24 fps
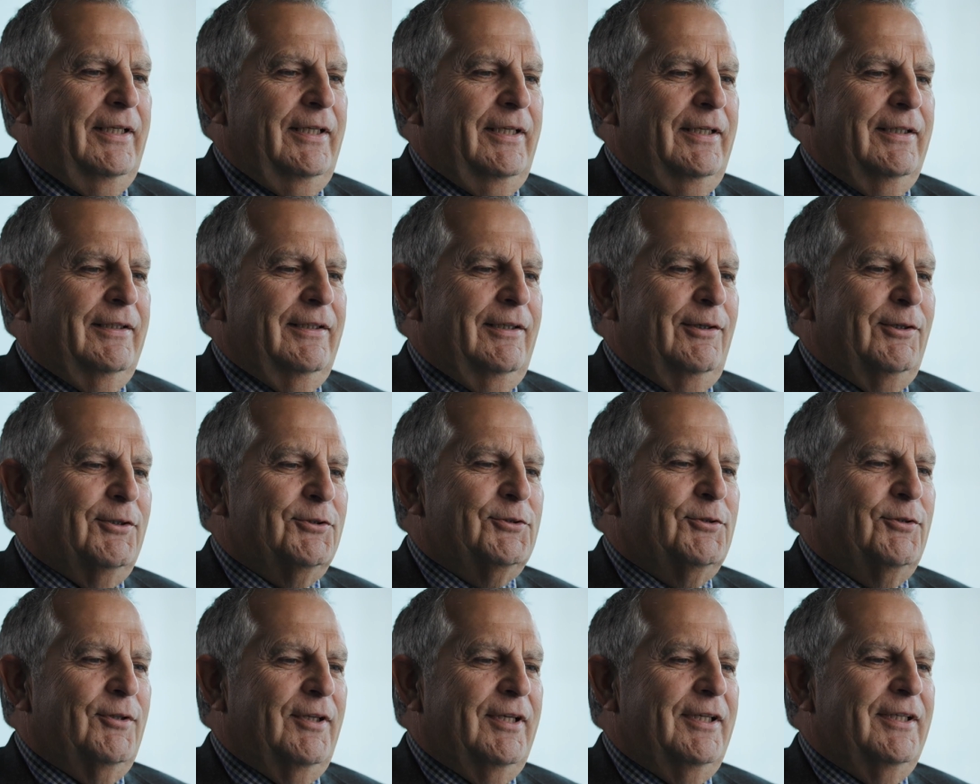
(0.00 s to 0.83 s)
And I
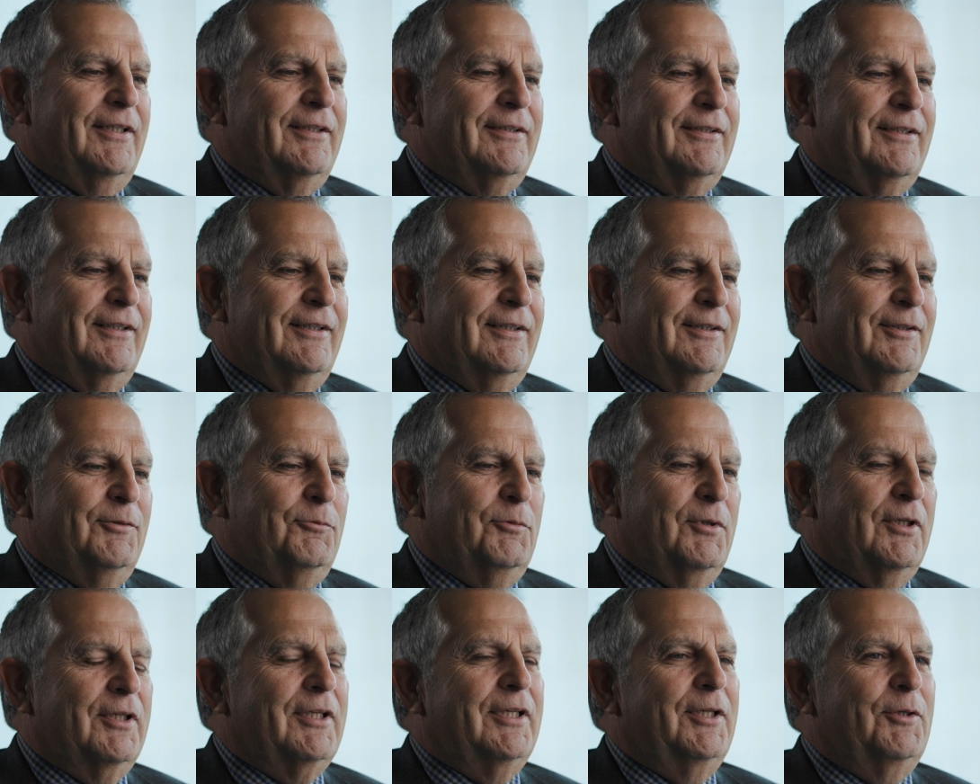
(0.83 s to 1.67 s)
also liked
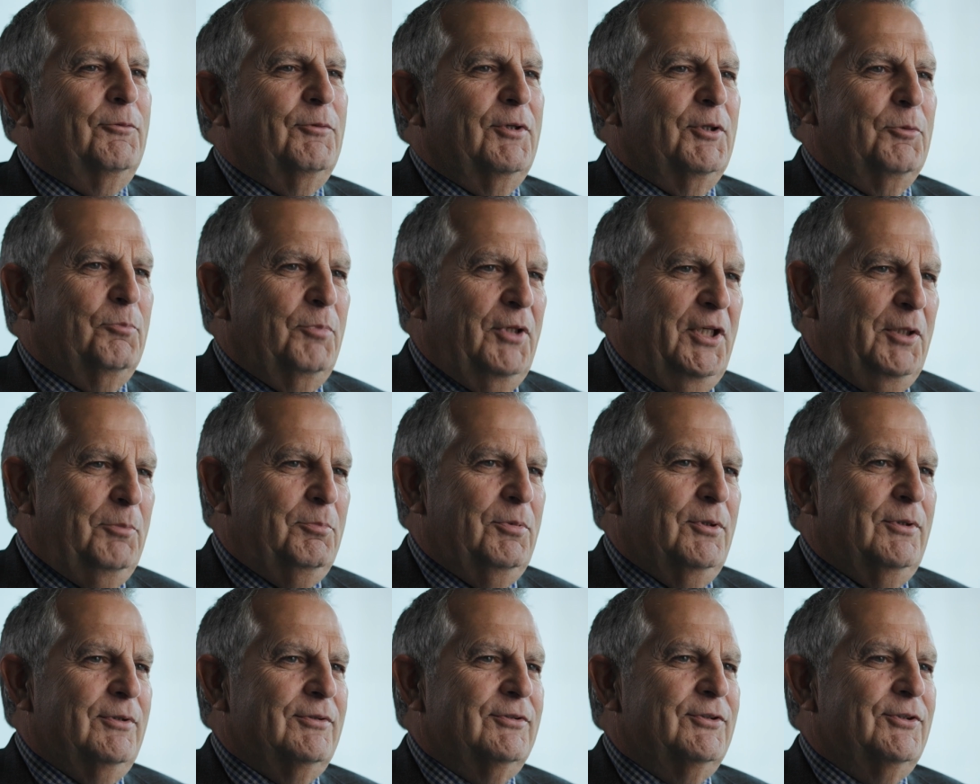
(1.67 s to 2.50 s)
working with
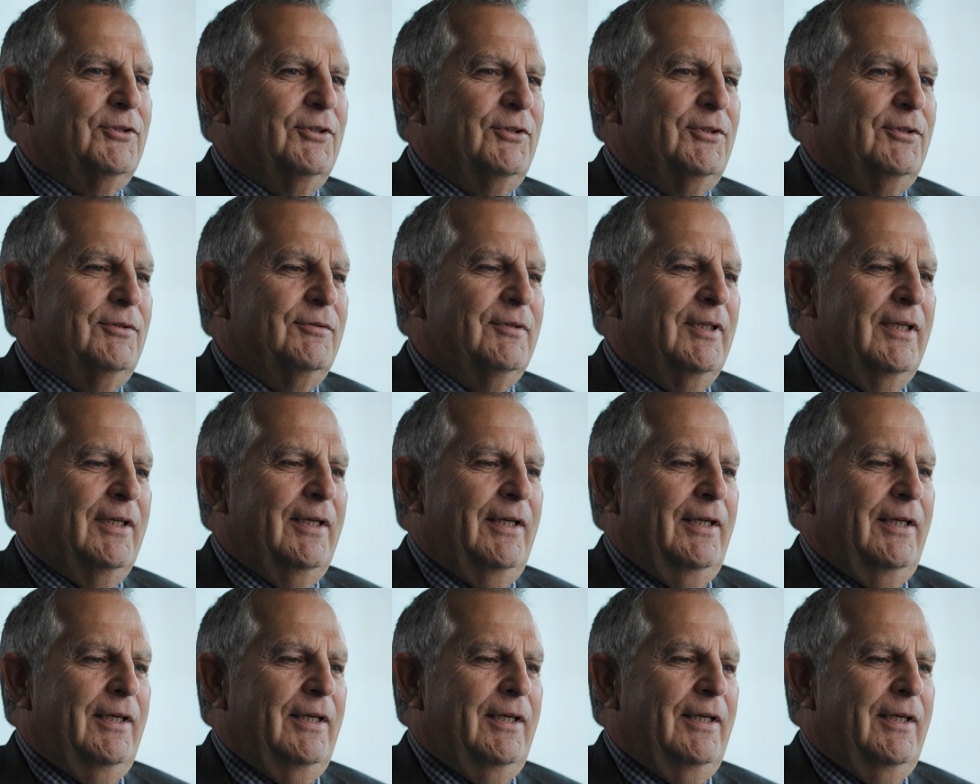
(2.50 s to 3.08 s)
people. So